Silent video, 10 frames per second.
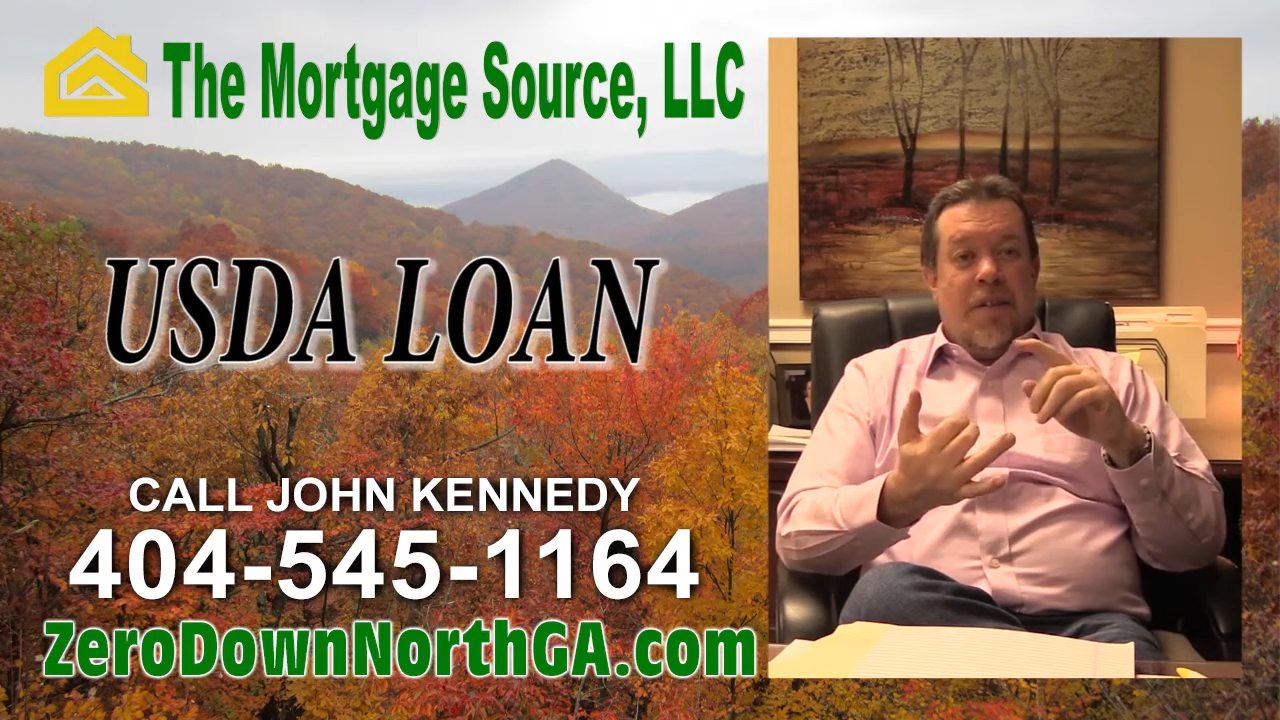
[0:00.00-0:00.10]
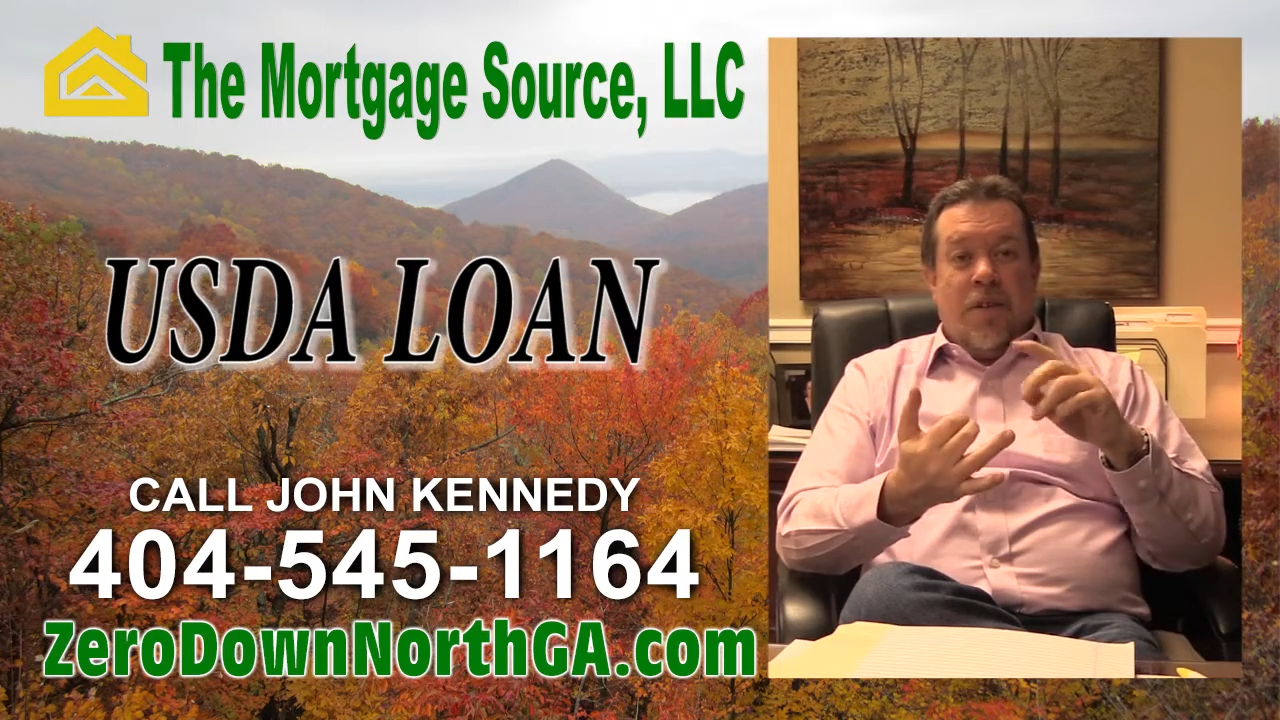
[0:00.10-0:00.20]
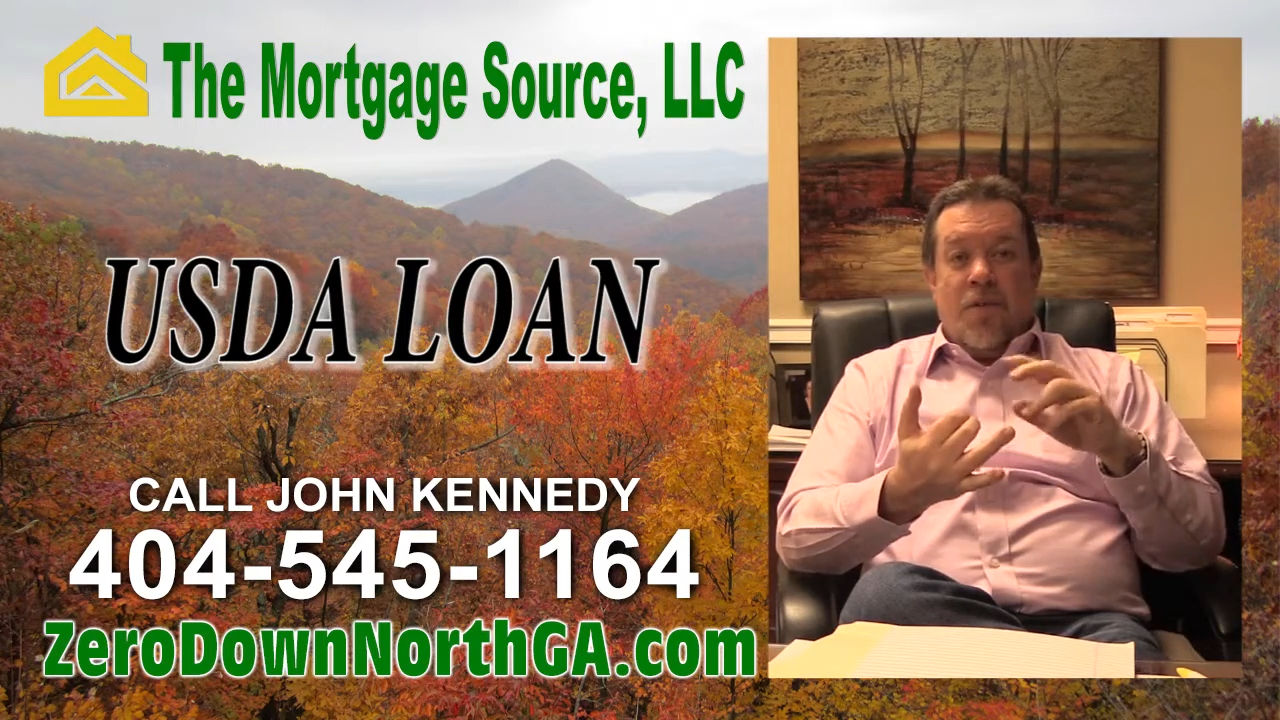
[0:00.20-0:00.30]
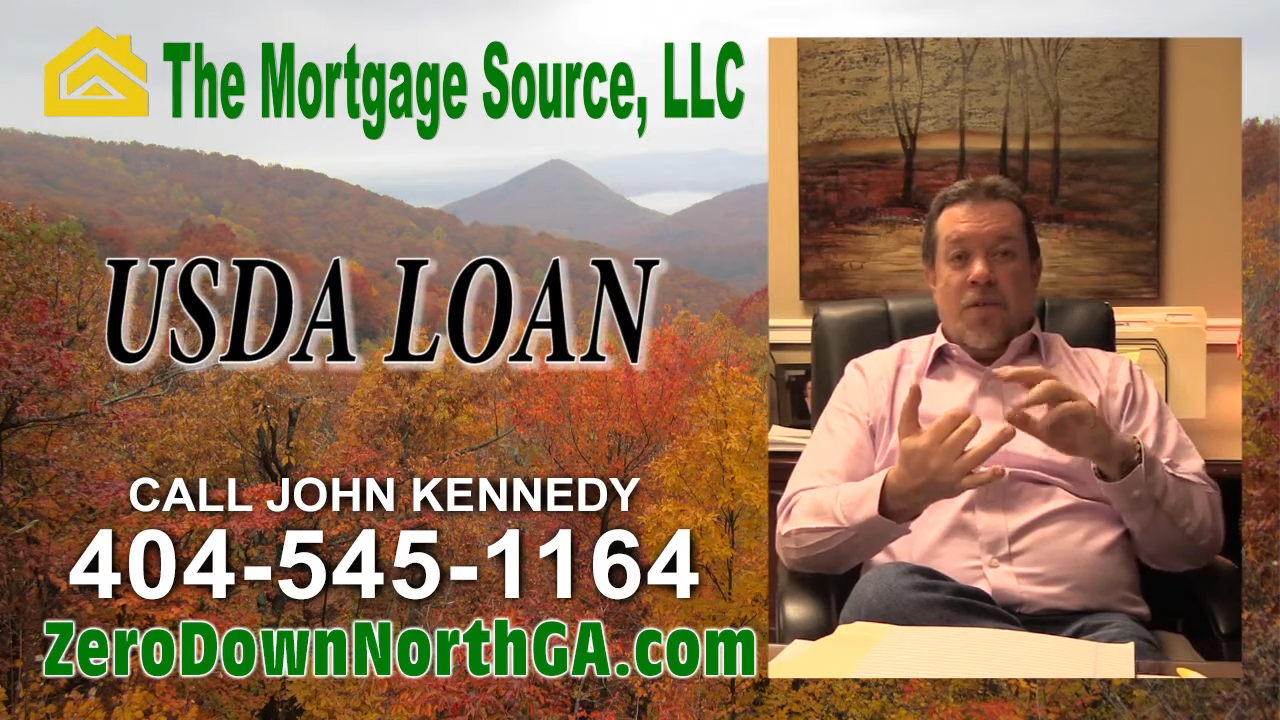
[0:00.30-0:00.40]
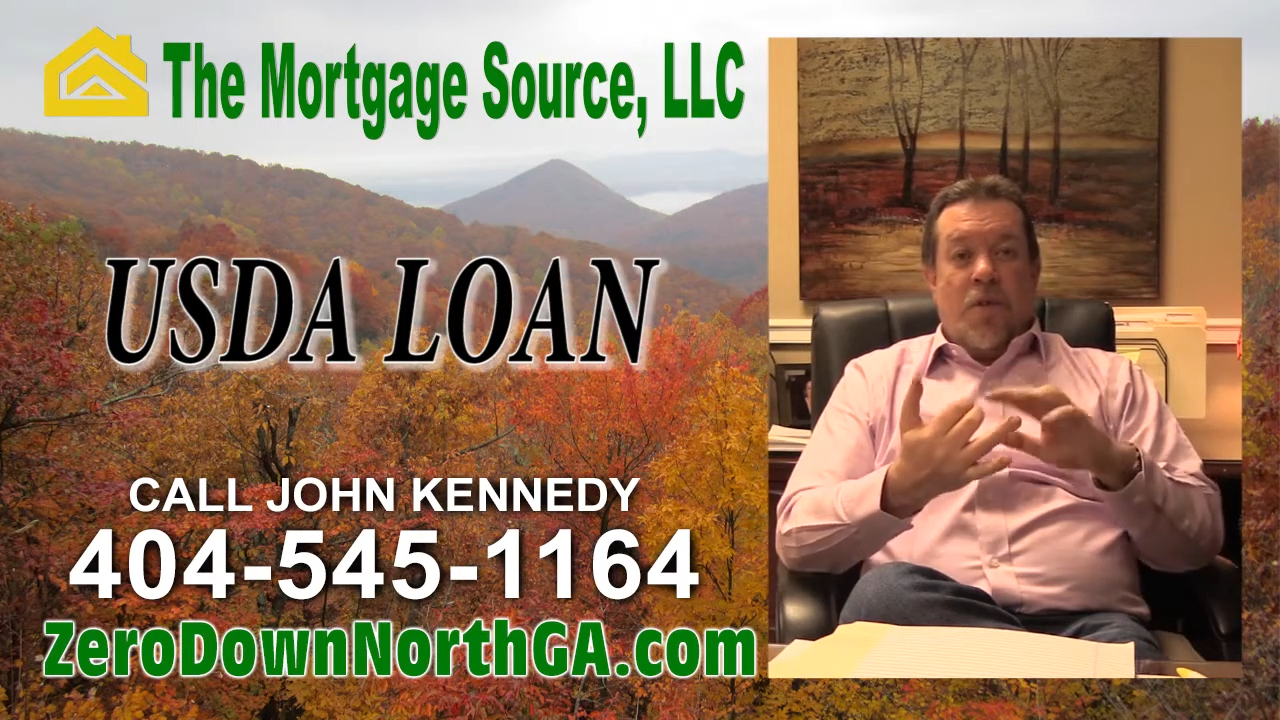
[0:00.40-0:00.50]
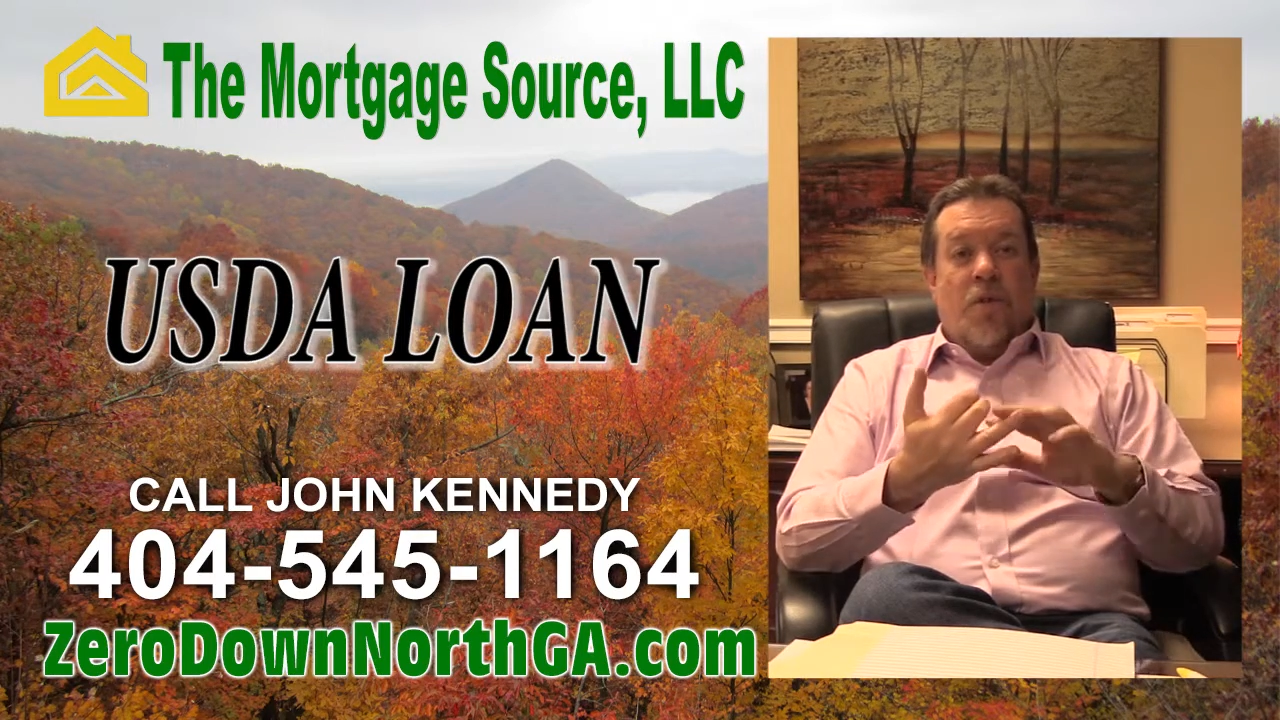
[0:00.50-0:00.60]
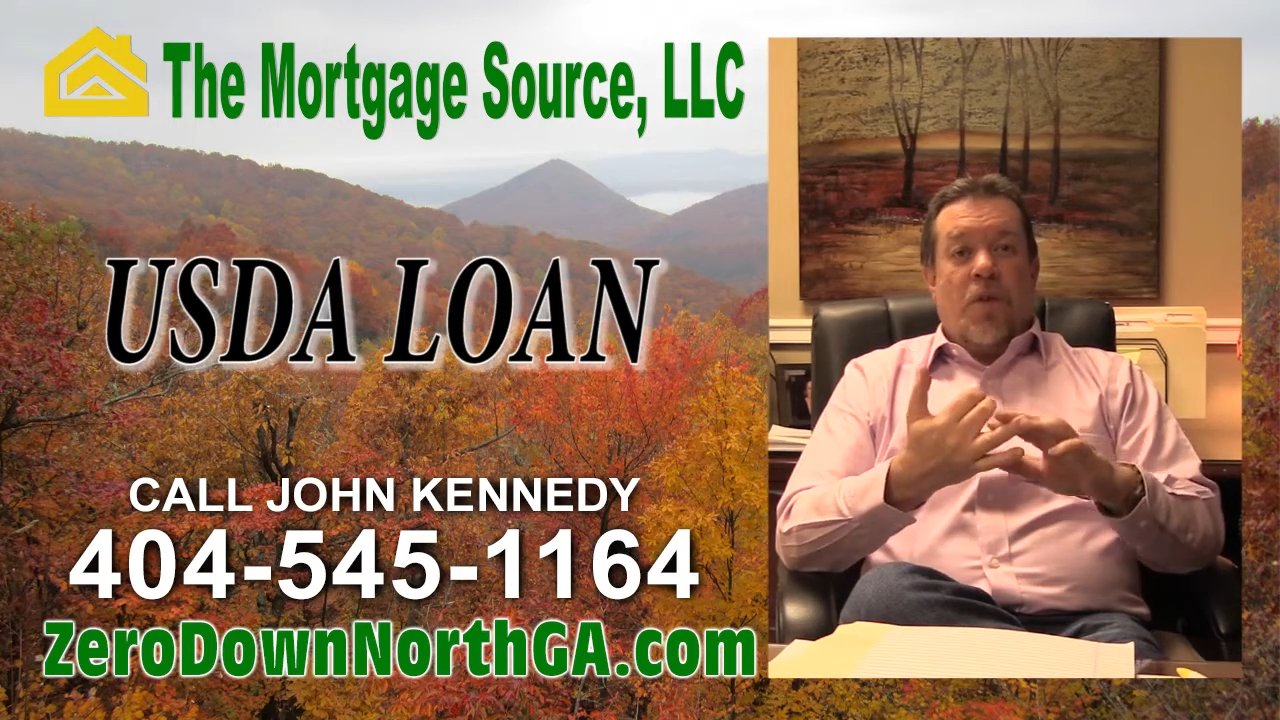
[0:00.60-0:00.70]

and there's no